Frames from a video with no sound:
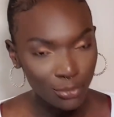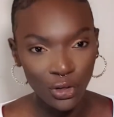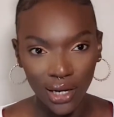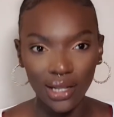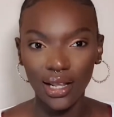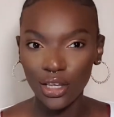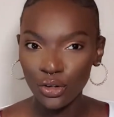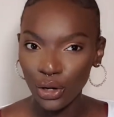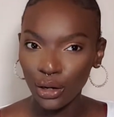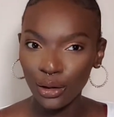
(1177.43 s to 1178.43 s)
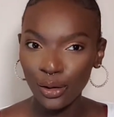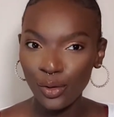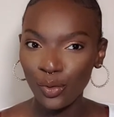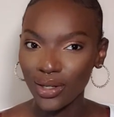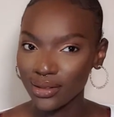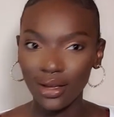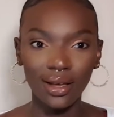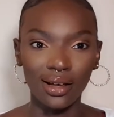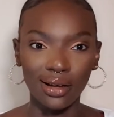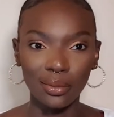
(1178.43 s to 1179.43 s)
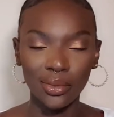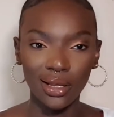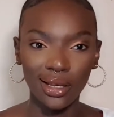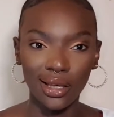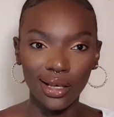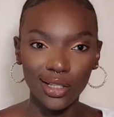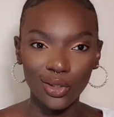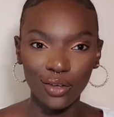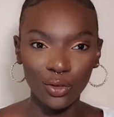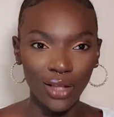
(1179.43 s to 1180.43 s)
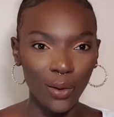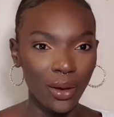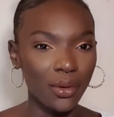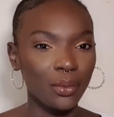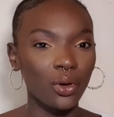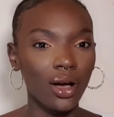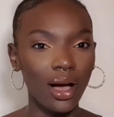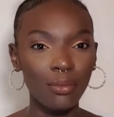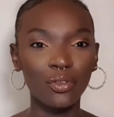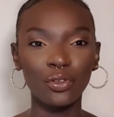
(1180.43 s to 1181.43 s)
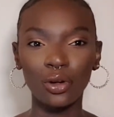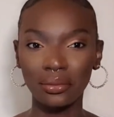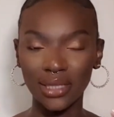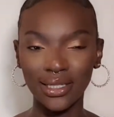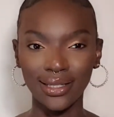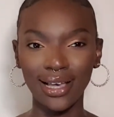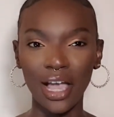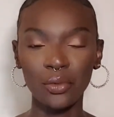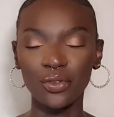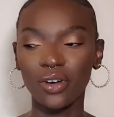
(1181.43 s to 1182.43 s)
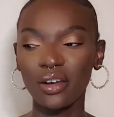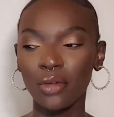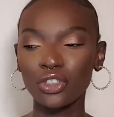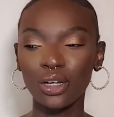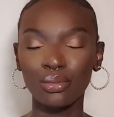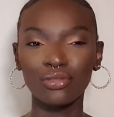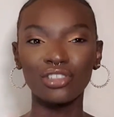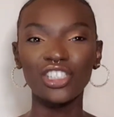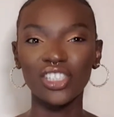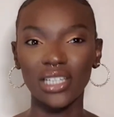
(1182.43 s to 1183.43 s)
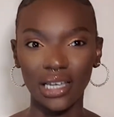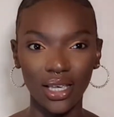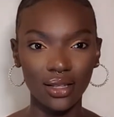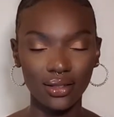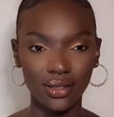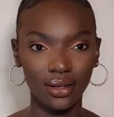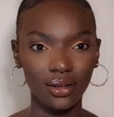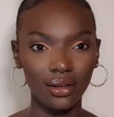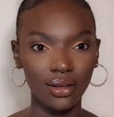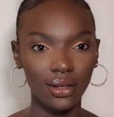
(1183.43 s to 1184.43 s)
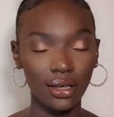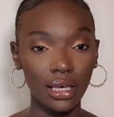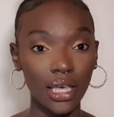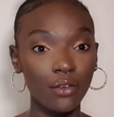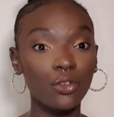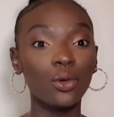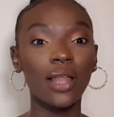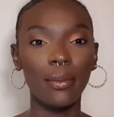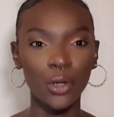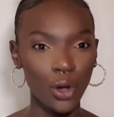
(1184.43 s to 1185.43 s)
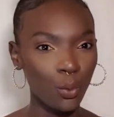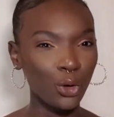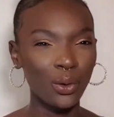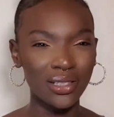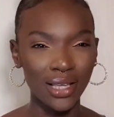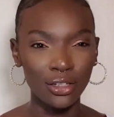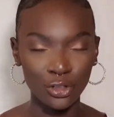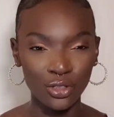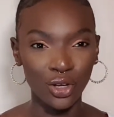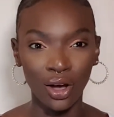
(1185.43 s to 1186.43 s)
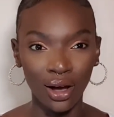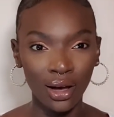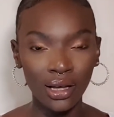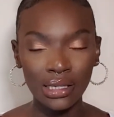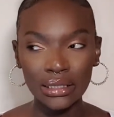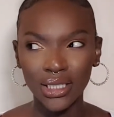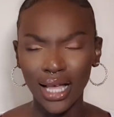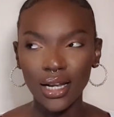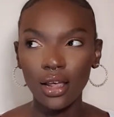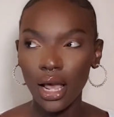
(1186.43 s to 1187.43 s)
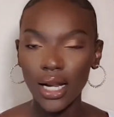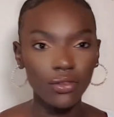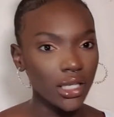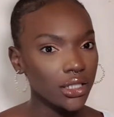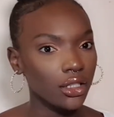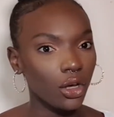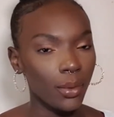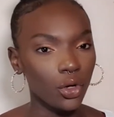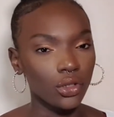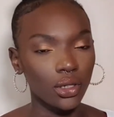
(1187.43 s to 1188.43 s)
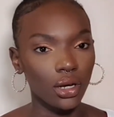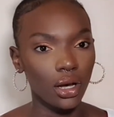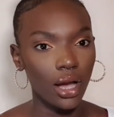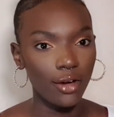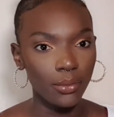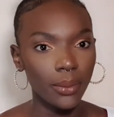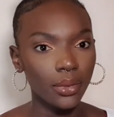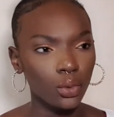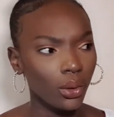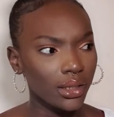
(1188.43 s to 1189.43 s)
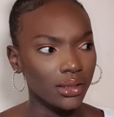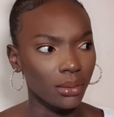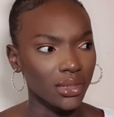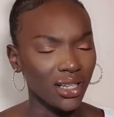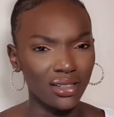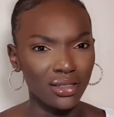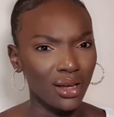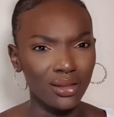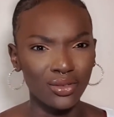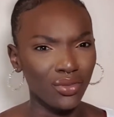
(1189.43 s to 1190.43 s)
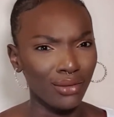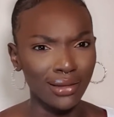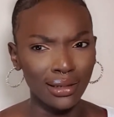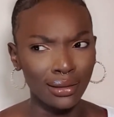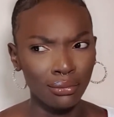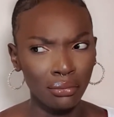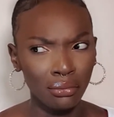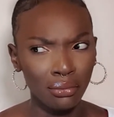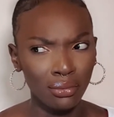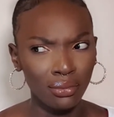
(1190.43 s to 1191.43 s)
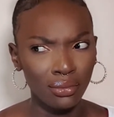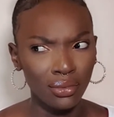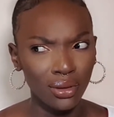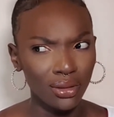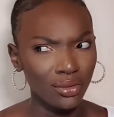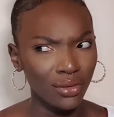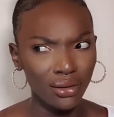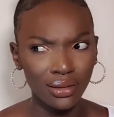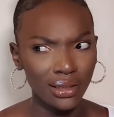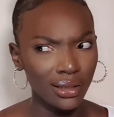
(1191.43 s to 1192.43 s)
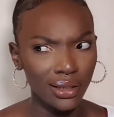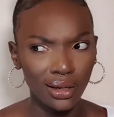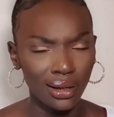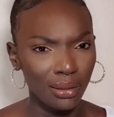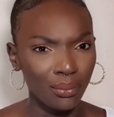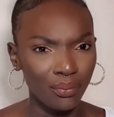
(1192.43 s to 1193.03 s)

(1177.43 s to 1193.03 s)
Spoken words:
I'm trying to let you know what's up. Like, so I feel like when people come for me, I would very much appreciate if you let me know what your intentions are. And I've actually, oh my god, I remember talking to somebody, I don't know, it was very